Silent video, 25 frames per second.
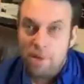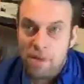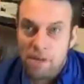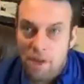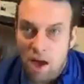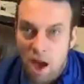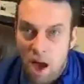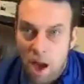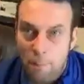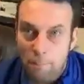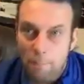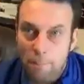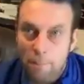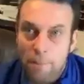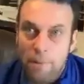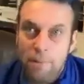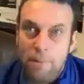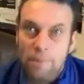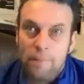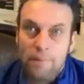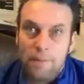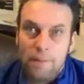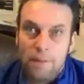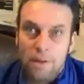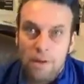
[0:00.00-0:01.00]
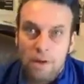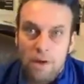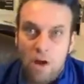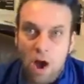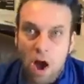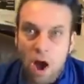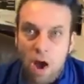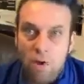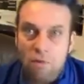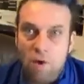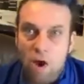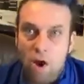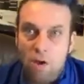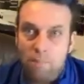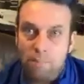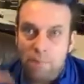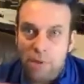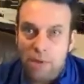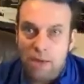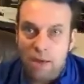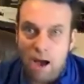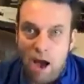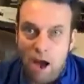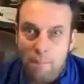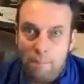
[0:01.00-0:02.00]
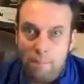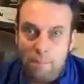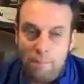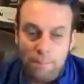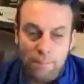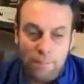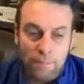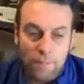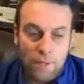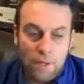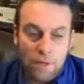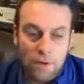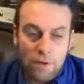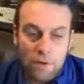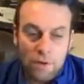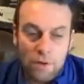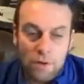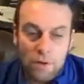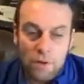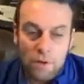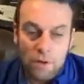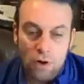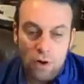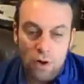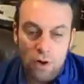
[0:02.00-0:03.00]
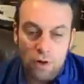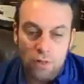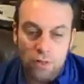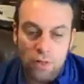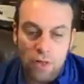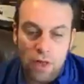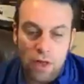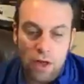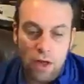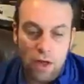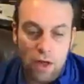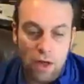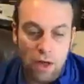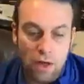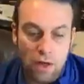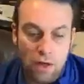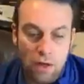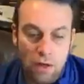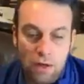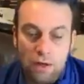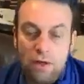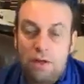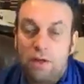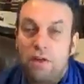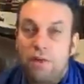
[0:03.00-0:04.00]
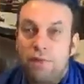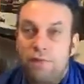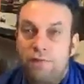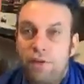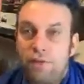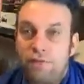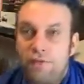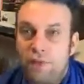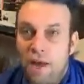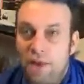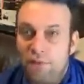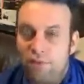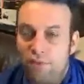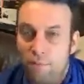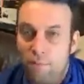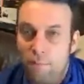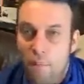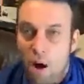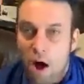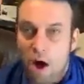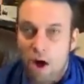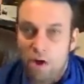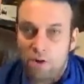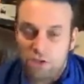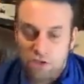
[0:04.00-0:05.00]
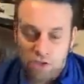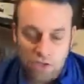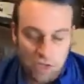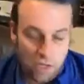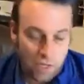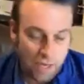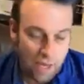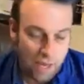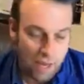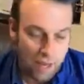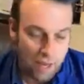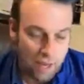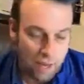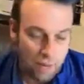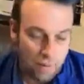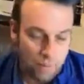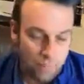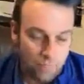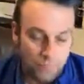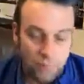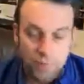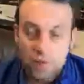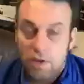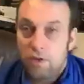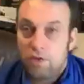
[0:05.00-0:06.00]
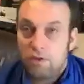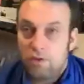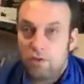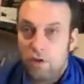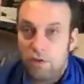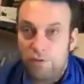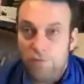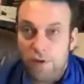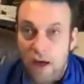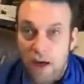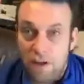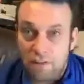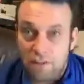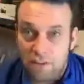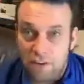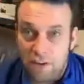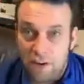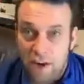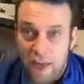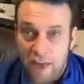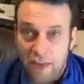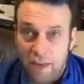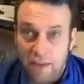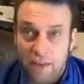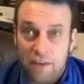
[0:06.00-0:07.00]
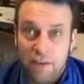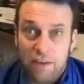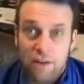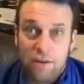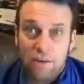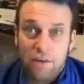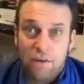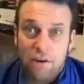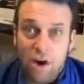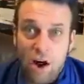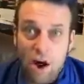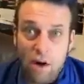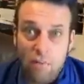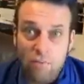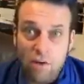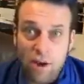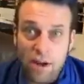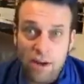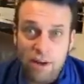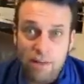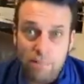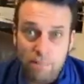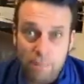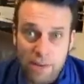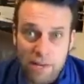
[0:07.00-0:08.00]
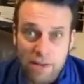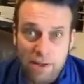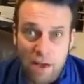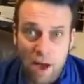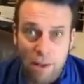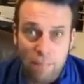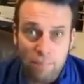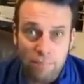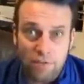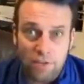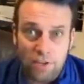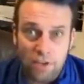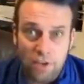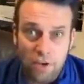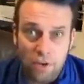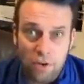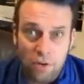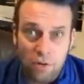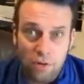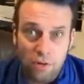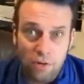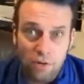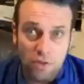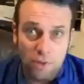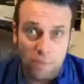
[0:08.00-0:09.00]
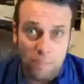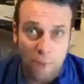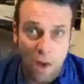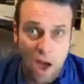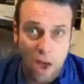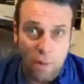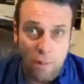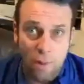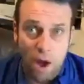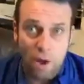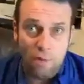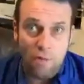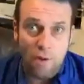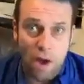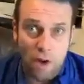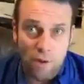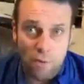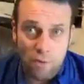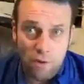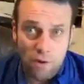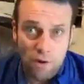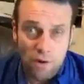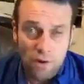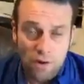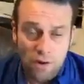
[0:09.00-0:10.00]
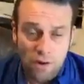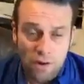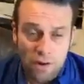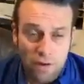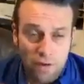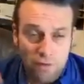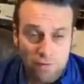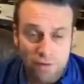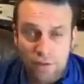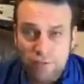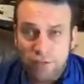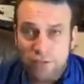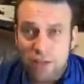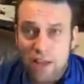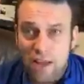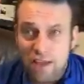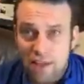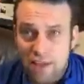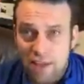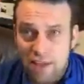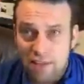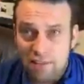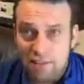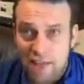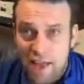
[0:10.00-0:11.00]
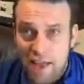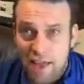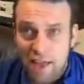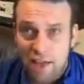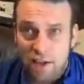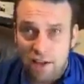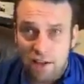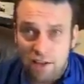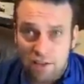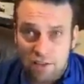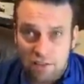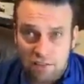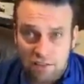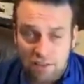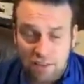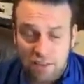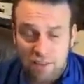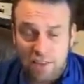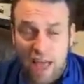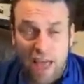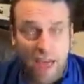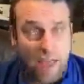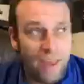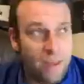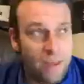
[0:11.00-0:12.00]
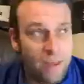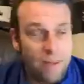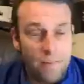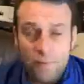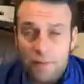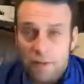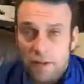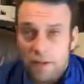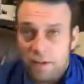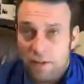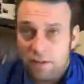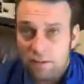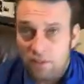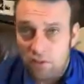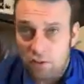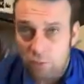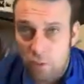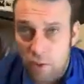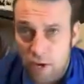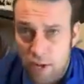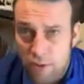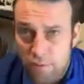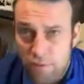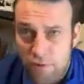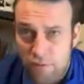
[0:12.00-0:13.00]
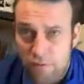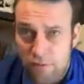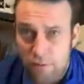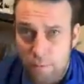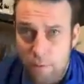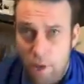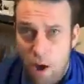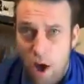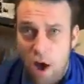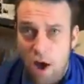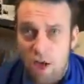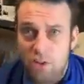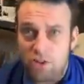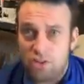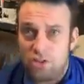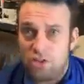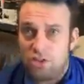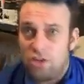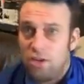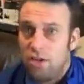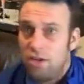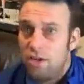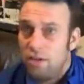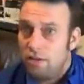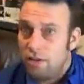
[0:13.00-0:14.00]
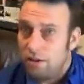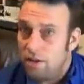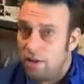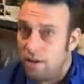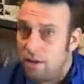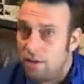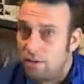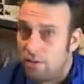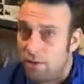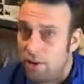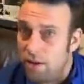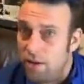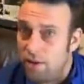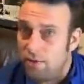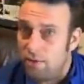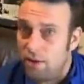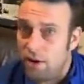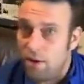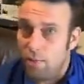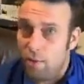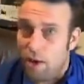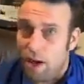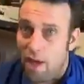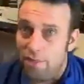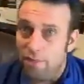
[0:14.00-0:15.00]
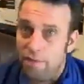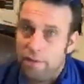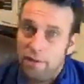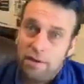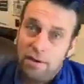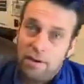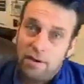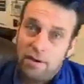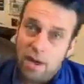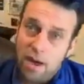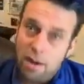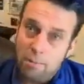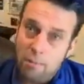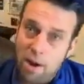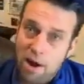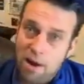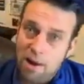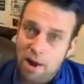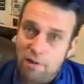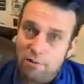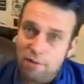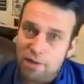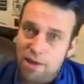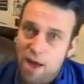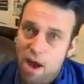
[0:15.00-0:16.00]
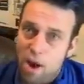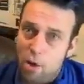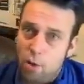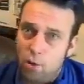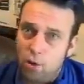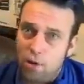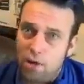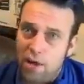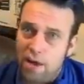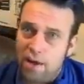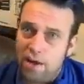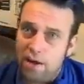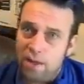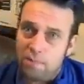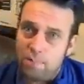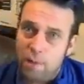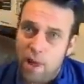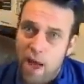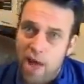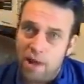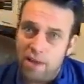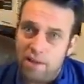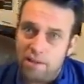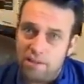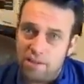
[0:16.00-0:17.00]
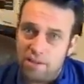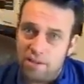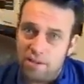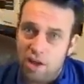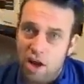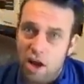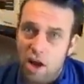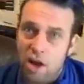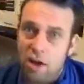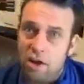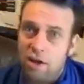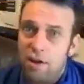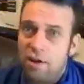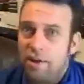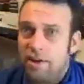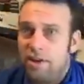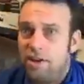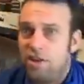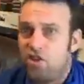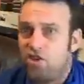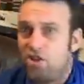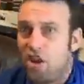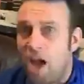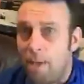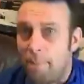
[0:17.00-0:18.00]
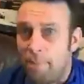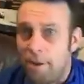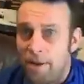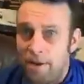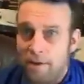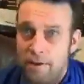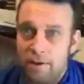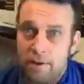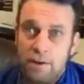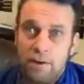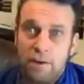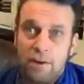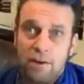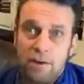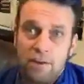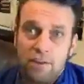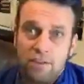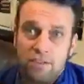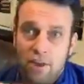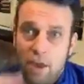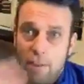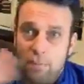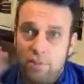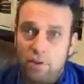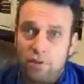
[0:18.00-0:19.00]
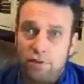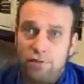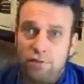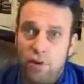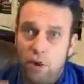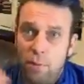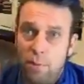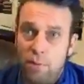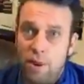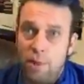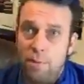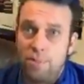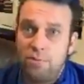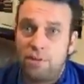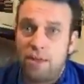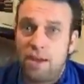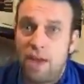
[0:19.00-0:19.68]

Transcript: become. I wrote become on the 15th of March, the year 2008. I'm reading Become to You, the poem I wrote 15 years later, because today is the 25th of March, the year 2021, and my lovely Uncle Dean is playing his guitar, he's jamming, so I'm just filming them